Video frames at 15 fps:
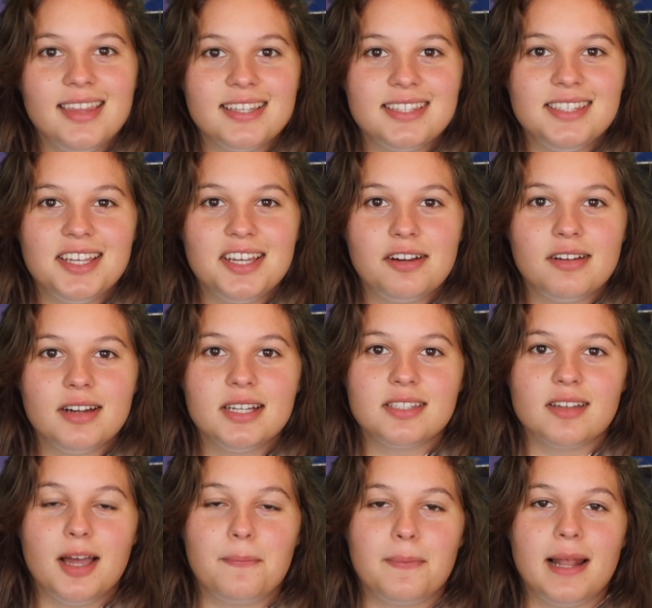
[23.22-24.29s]
this series,
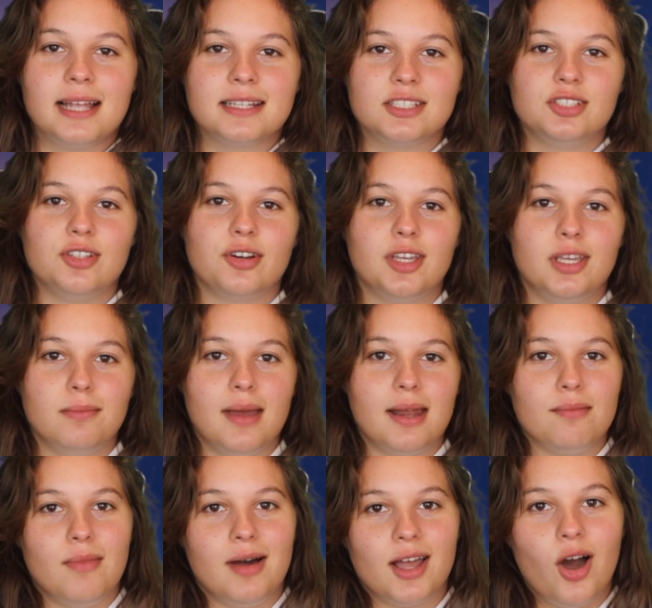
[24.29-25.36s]
I plan to
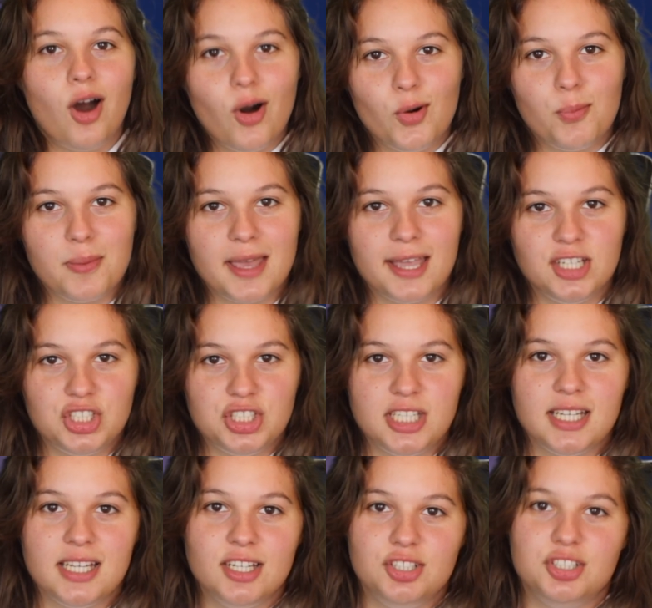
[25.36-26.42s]
document my whole
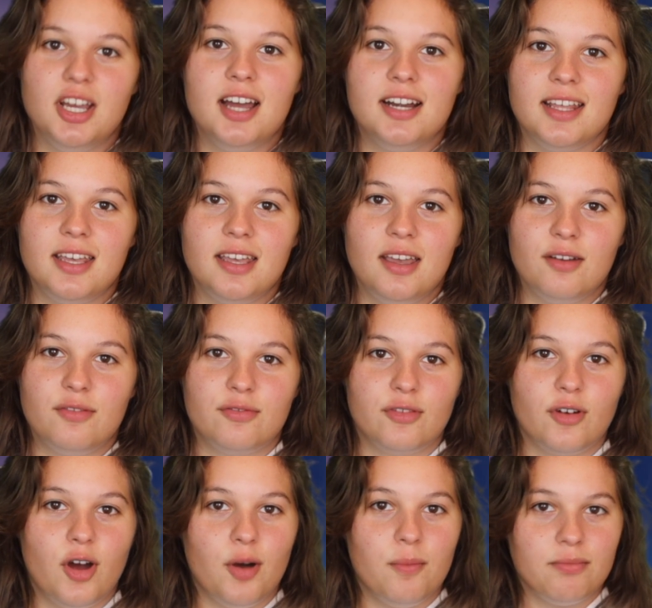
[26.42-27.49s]
PhD journey
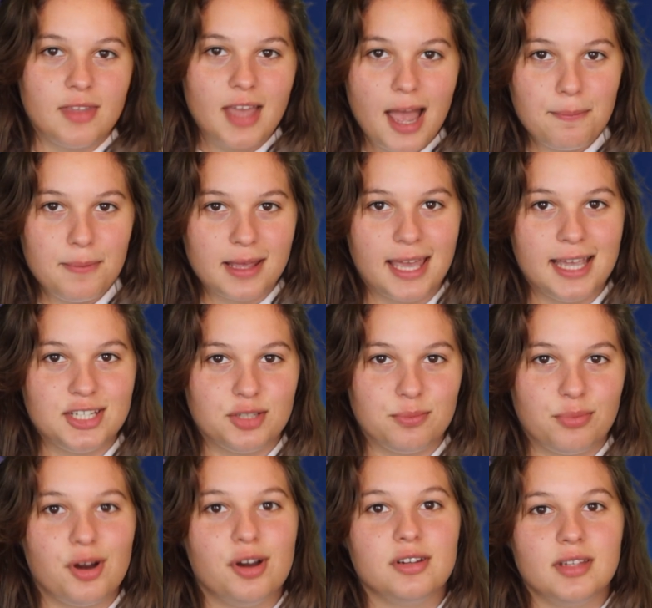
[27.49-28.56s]
from the application
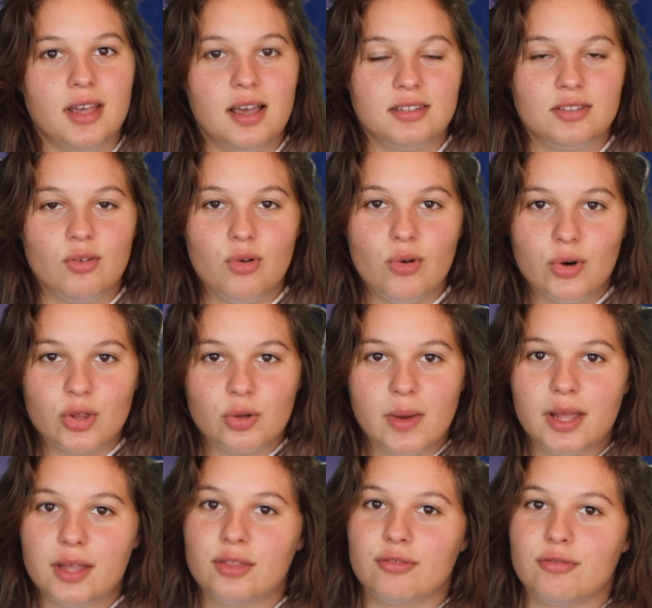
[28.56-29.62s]
process all the
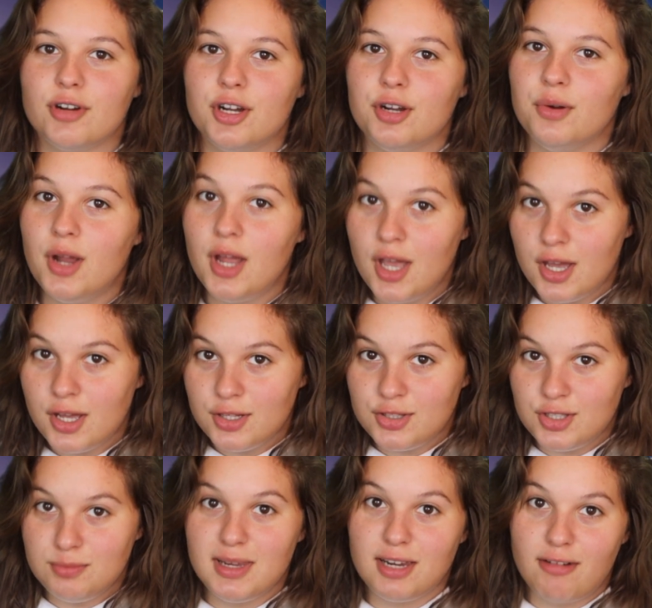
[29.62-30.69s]
way through
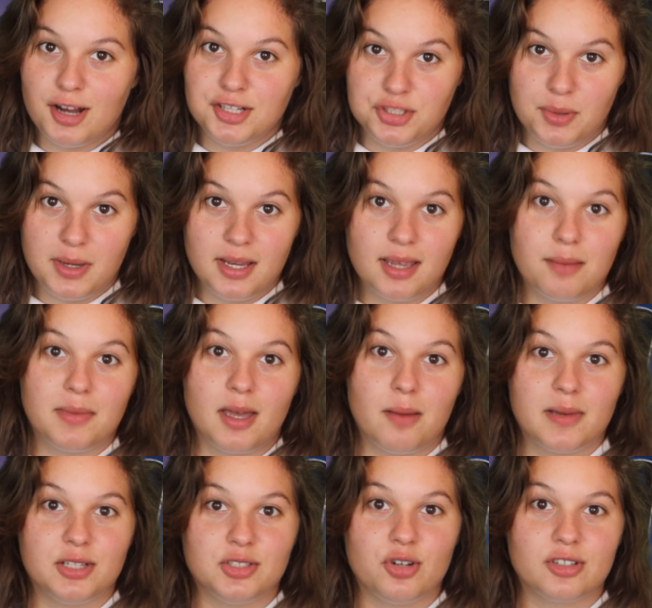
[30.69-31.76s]
to me graduating and
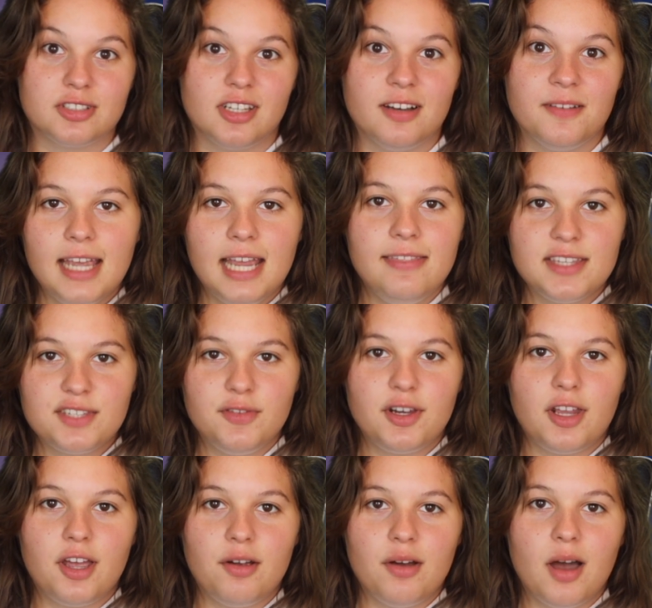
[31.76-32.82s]
becoming a doctor. In this
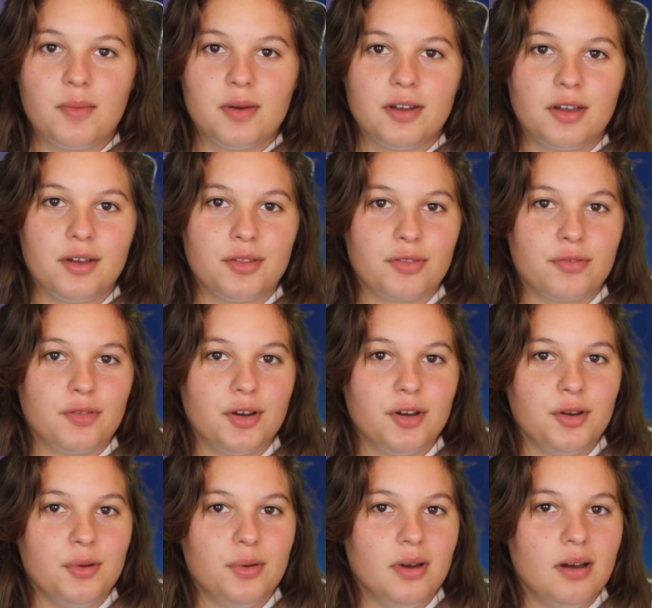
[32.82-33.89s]
video, I'm going to go
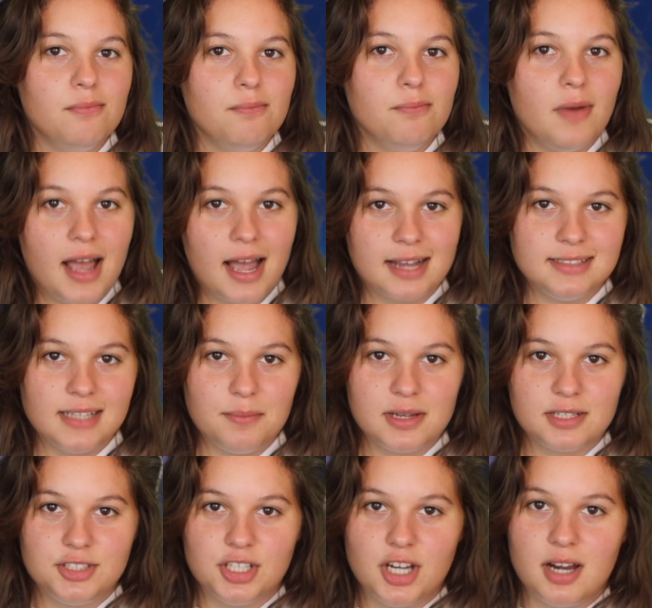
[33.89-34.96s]
through my
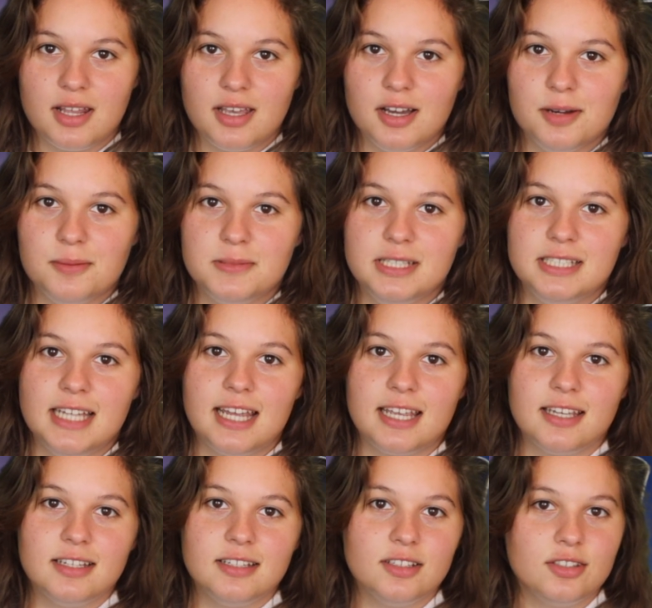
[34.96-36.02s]
academic journey up to
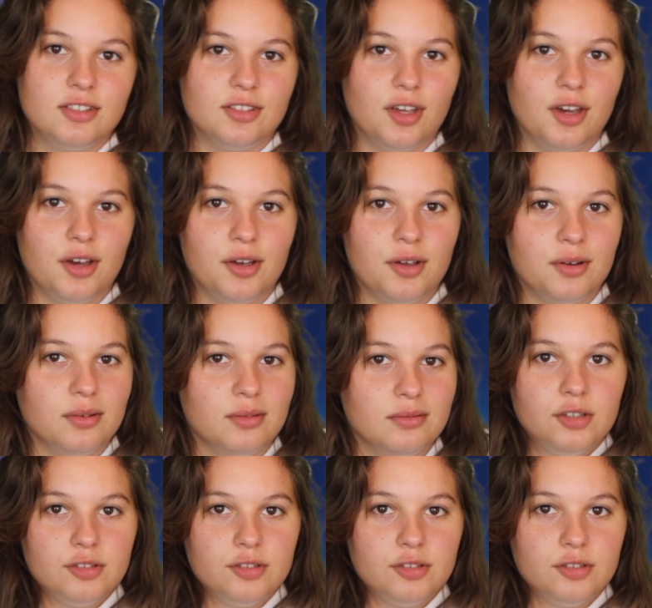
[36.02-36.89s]
date. So,